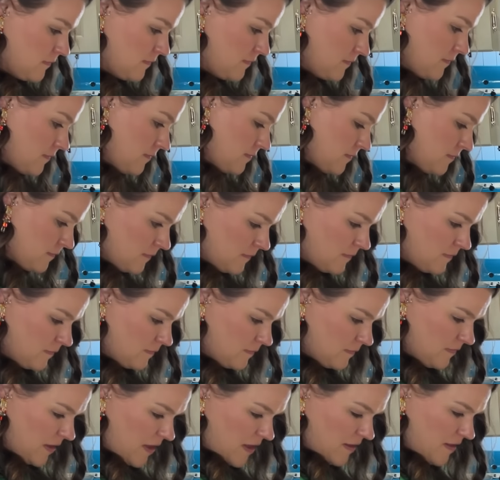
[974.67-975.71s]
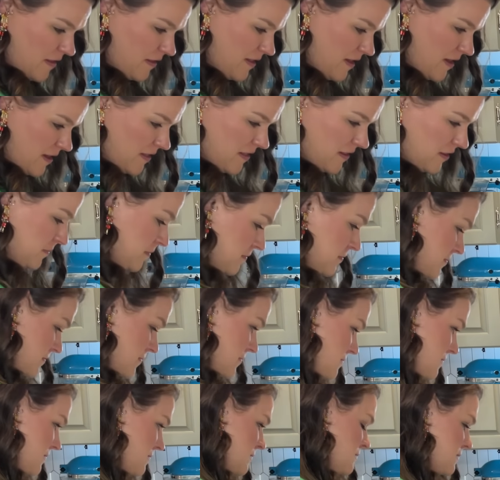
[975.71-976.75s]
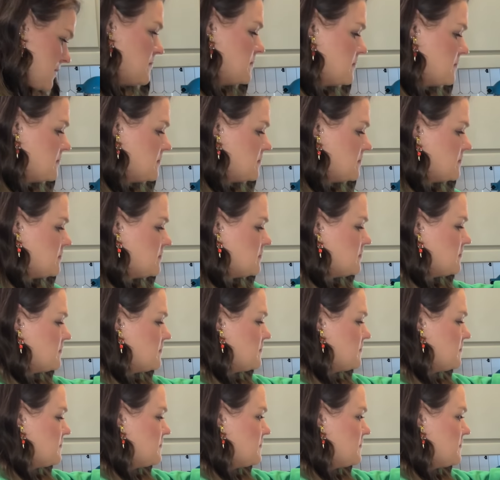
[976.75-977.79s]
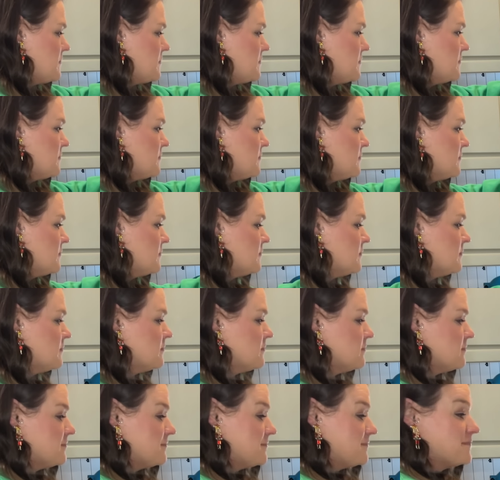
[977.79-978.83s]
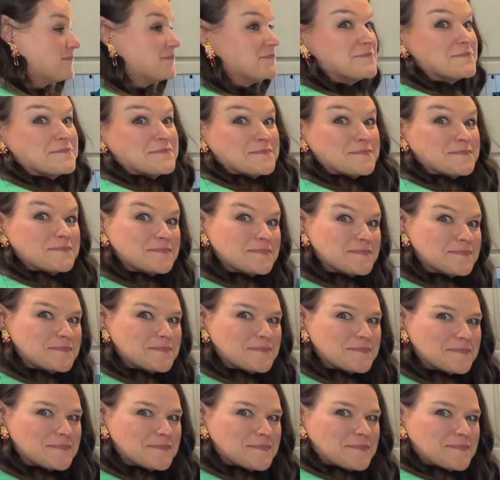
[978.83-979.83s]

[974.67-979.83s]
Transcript: And then lastly, you have the plaid. And there is our bow.